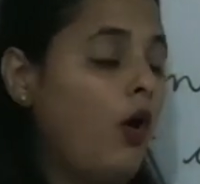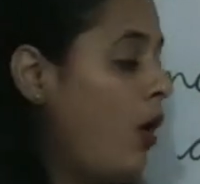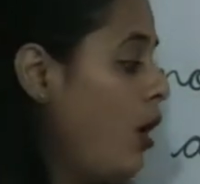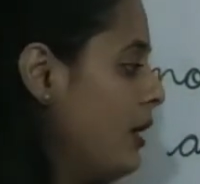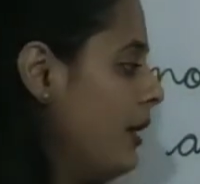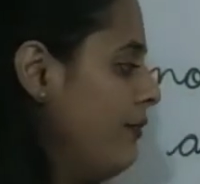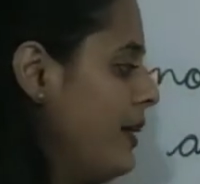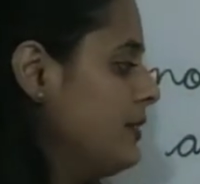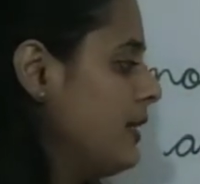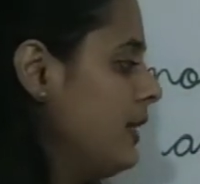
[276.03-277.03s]
or if
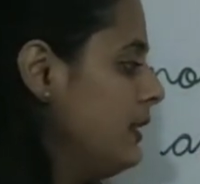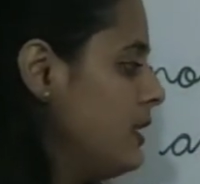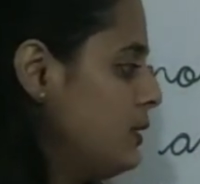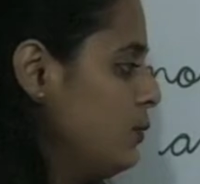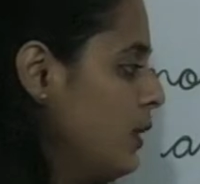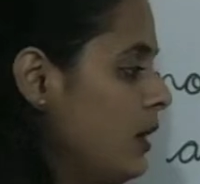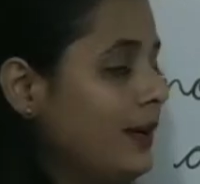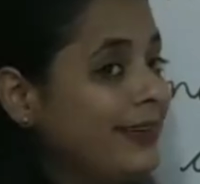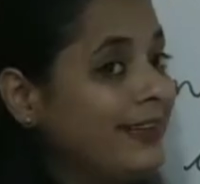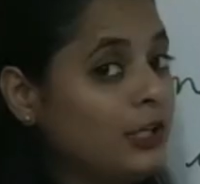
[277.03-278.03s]
I say this
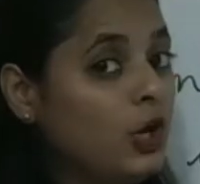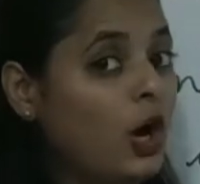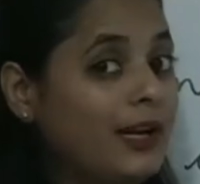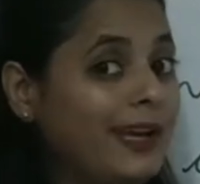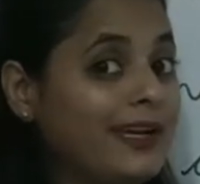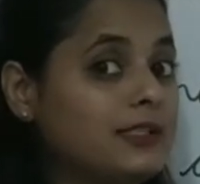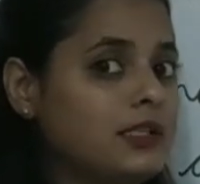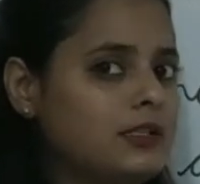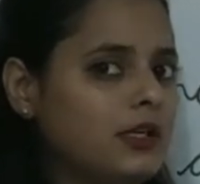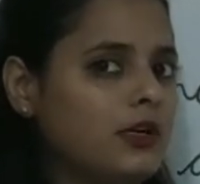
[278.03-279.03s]
word did not
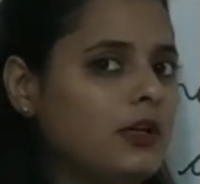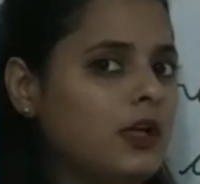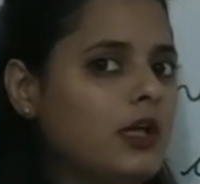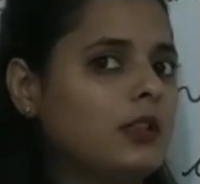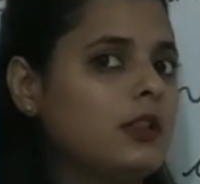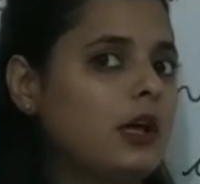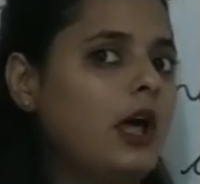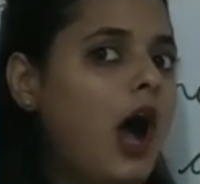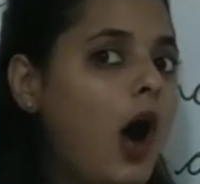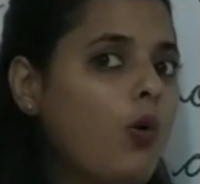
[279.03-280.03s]
existed,
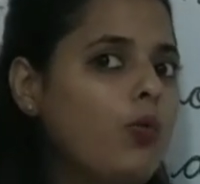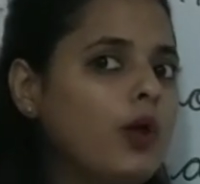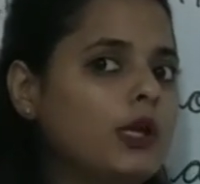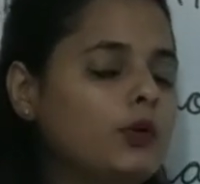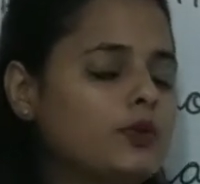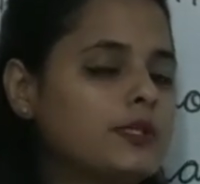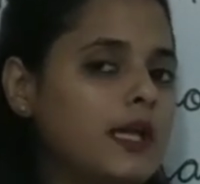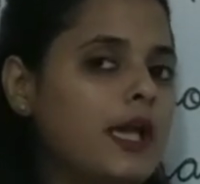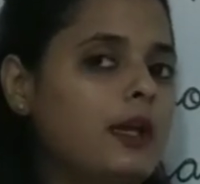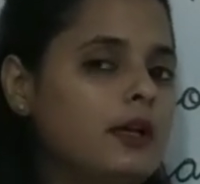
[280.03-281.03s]
then how will you
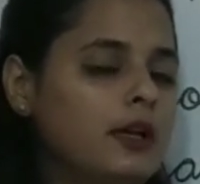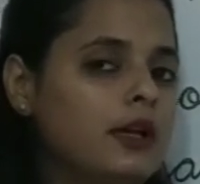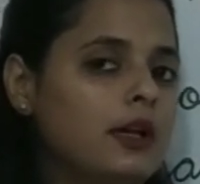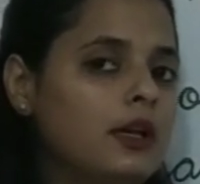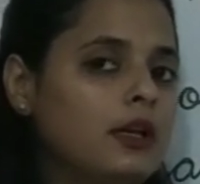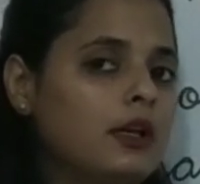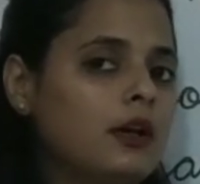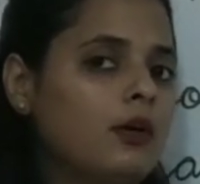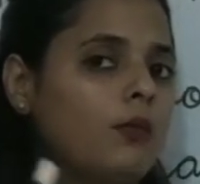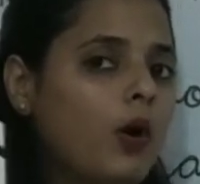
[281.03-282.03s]
say
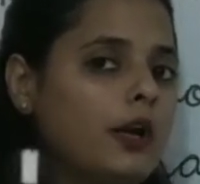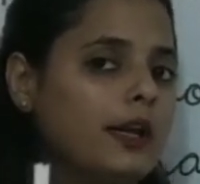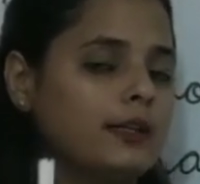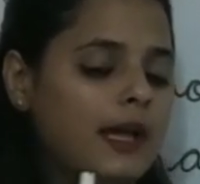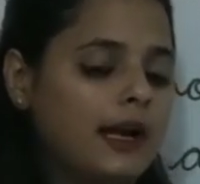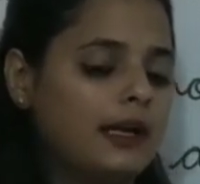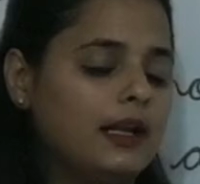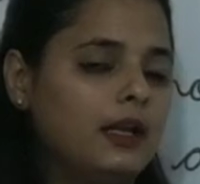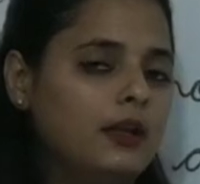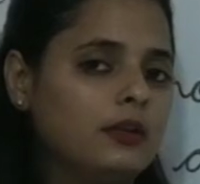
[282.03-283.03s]
what
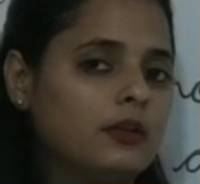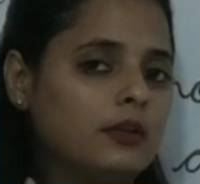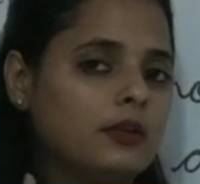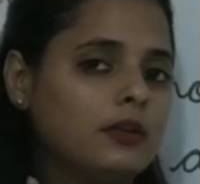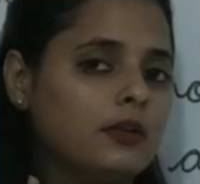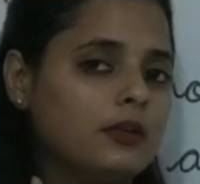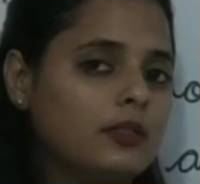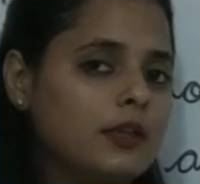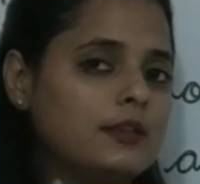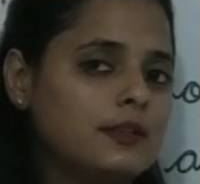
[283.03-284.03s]
exactly
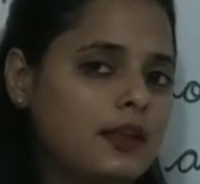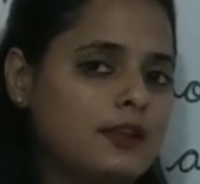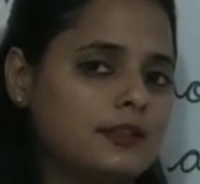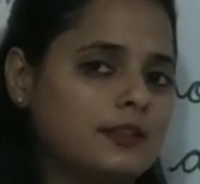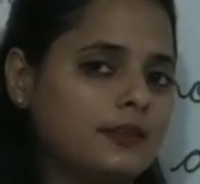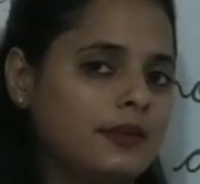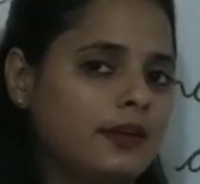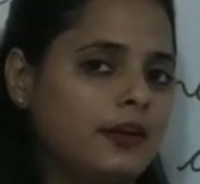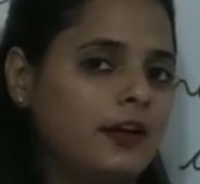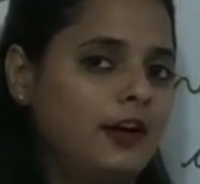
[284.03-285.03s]
this is,
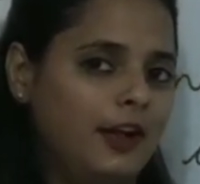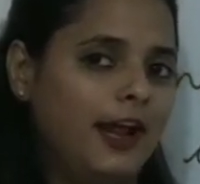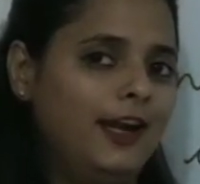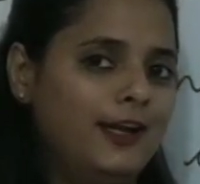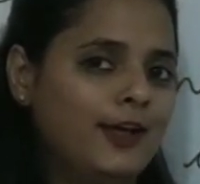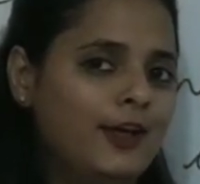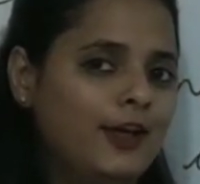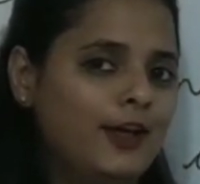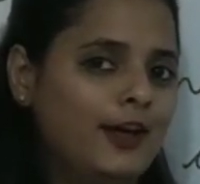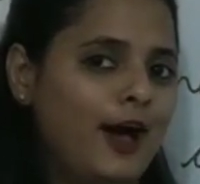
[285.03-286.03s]
right?
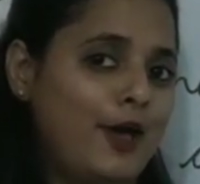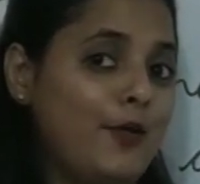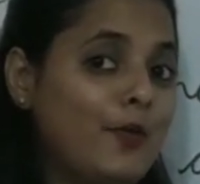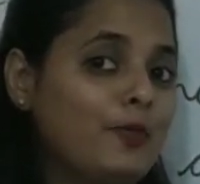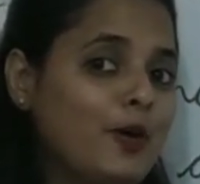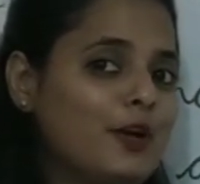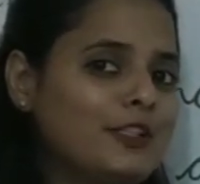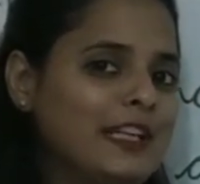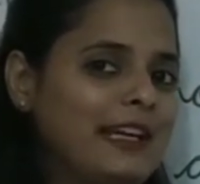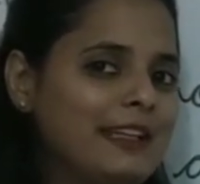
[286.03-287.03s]
I hope you
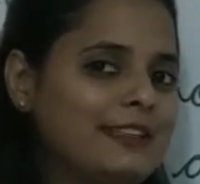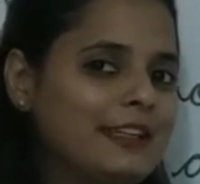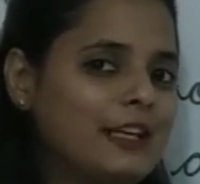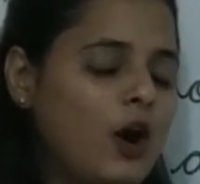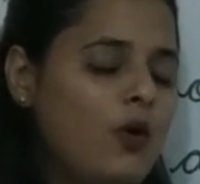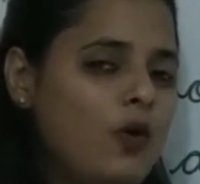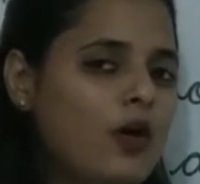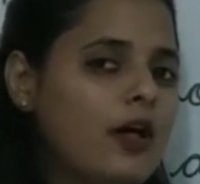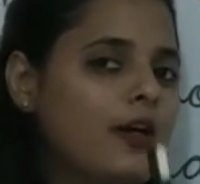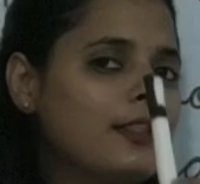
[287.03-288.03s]
understand this thing now.
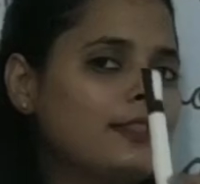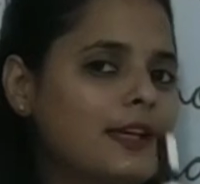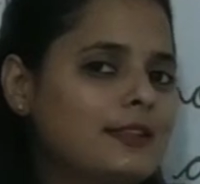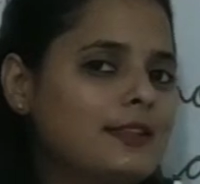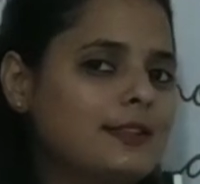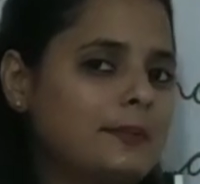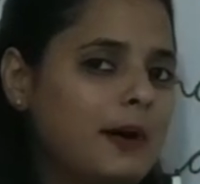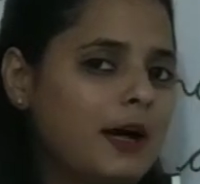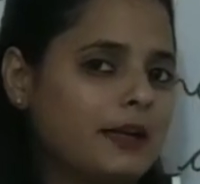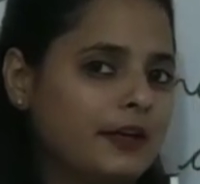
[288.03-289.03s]
This is a
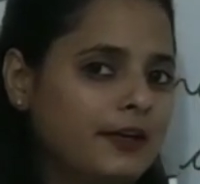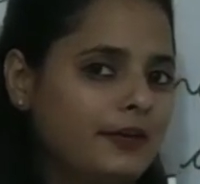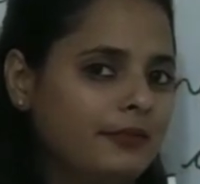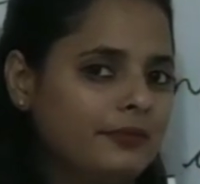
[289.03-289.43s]
marker.